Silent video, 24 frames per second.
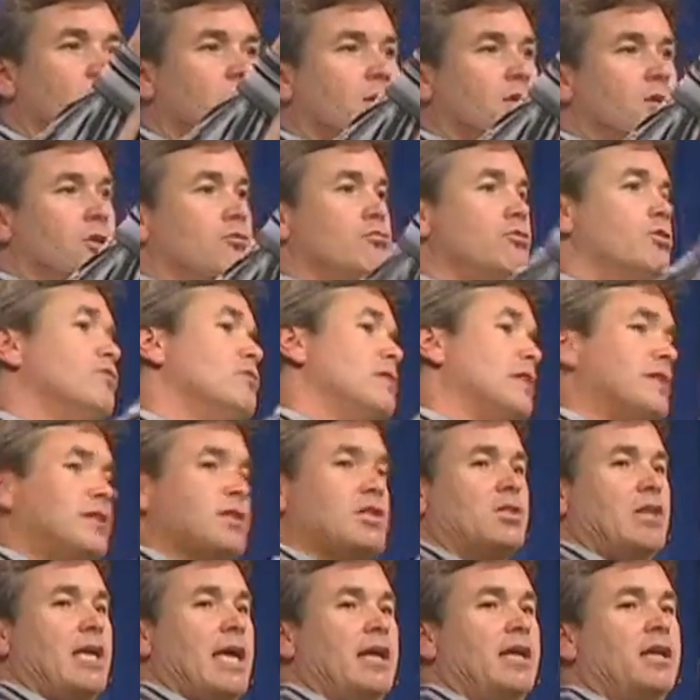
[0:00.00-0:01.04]
You knew that this
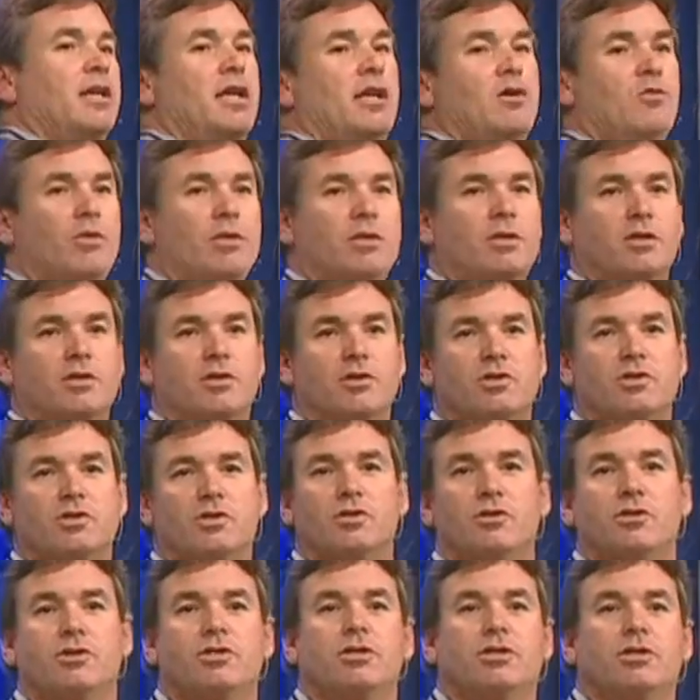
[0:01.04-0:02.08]
candidate went to this
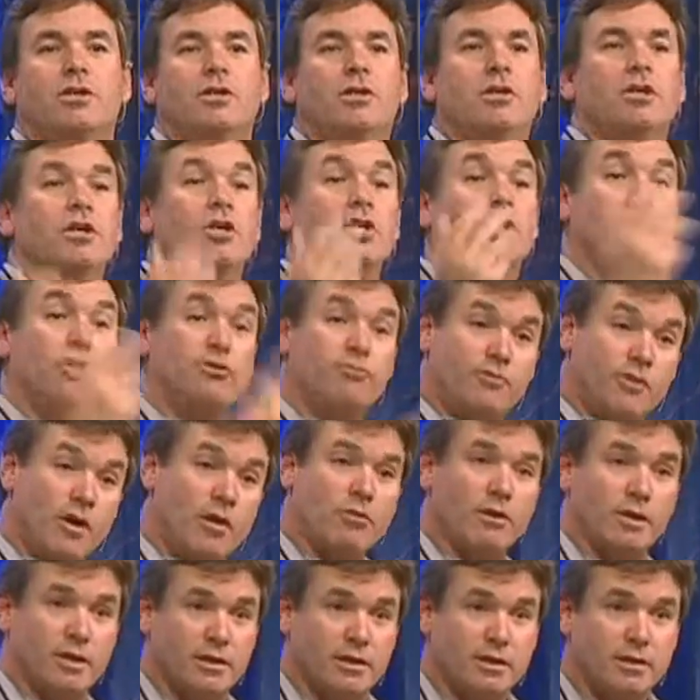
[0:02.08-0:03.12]
church. You
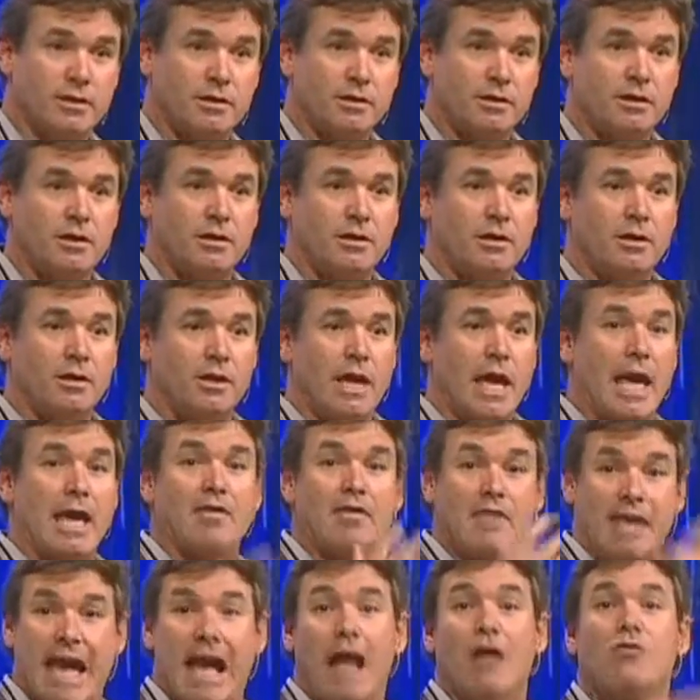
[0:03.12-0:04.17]
voted, and
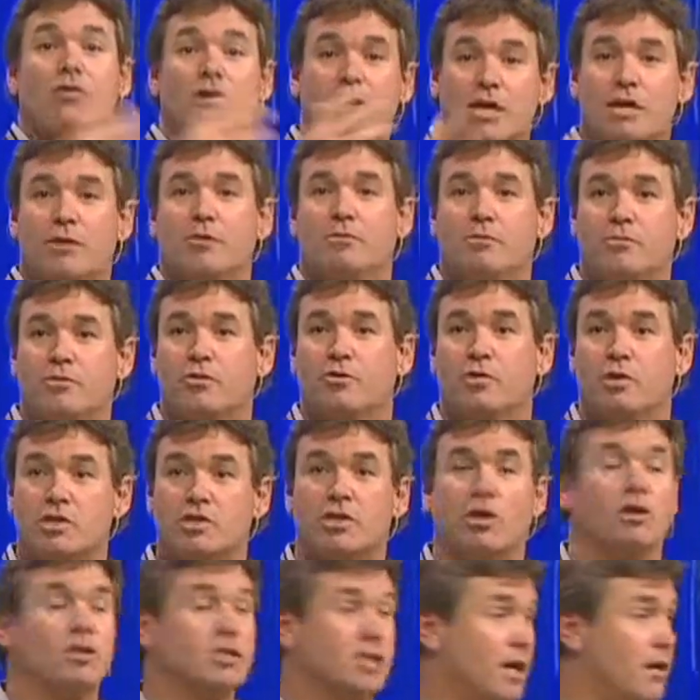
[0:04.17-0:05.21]
the outcome, the
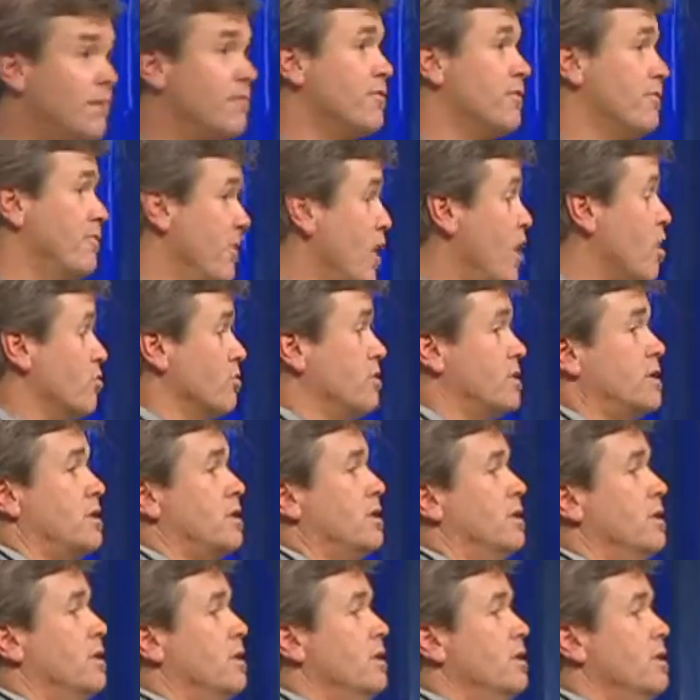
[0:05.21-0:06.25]
result of the vote,
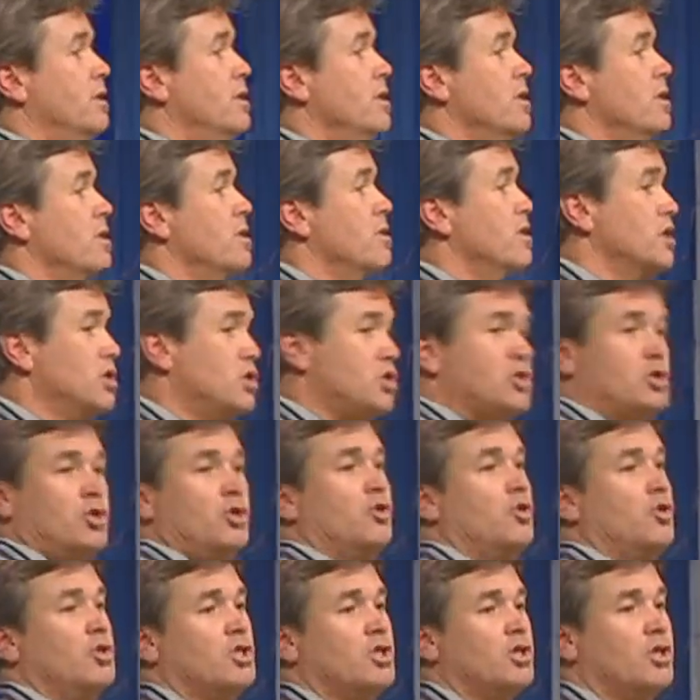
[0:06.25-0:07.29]
this
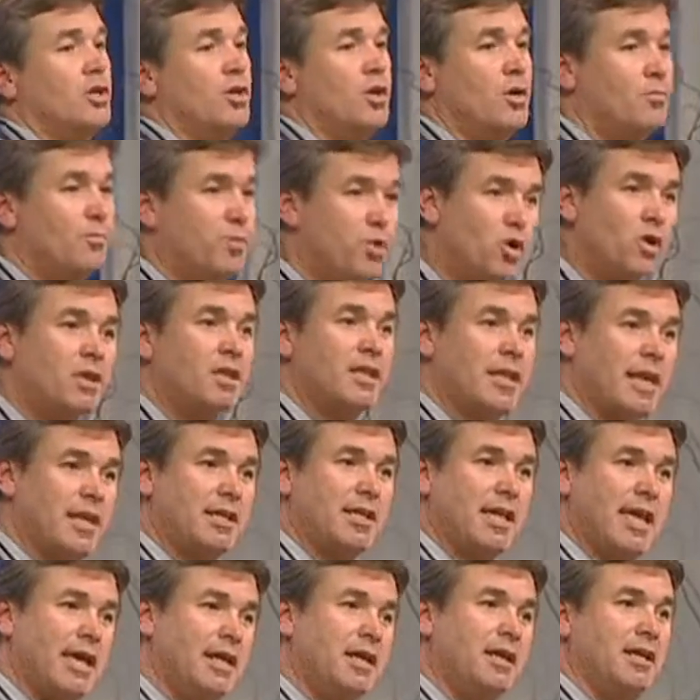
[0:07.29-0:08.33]
church put that
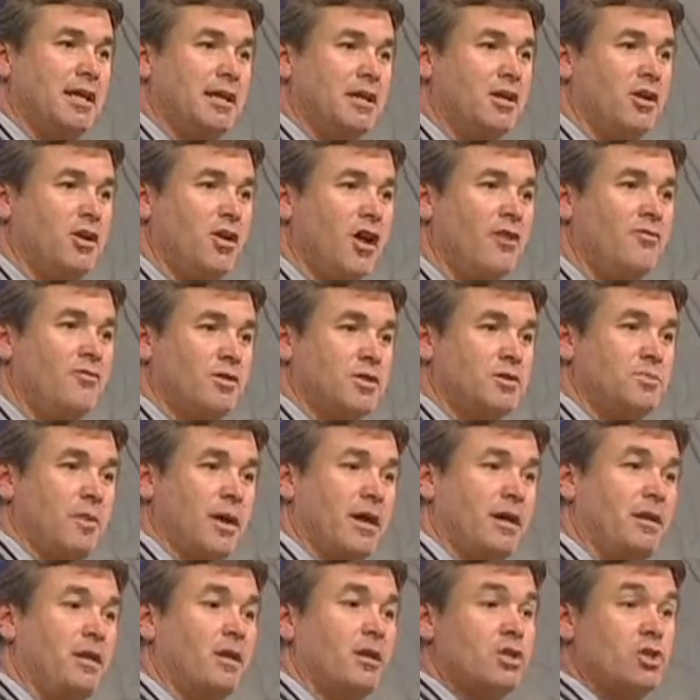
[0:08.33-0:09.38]
candidate in office
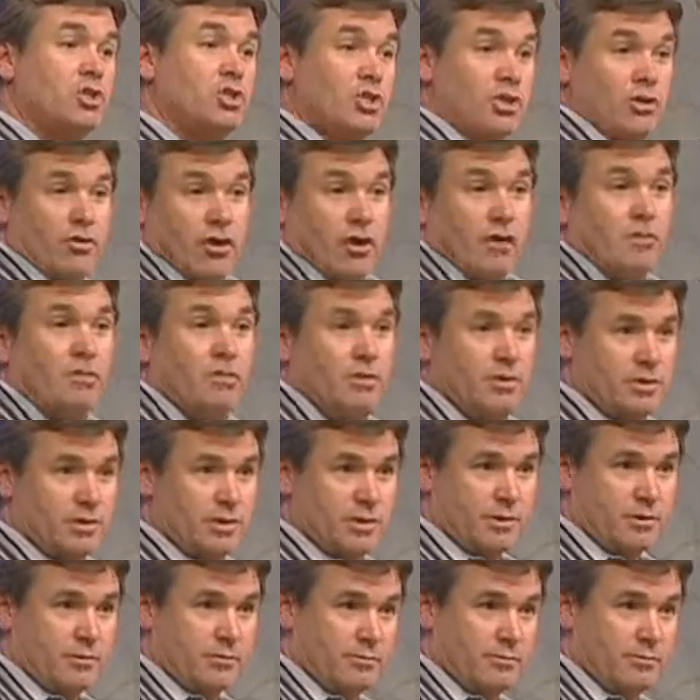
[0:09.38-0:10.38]
by sheer numbers.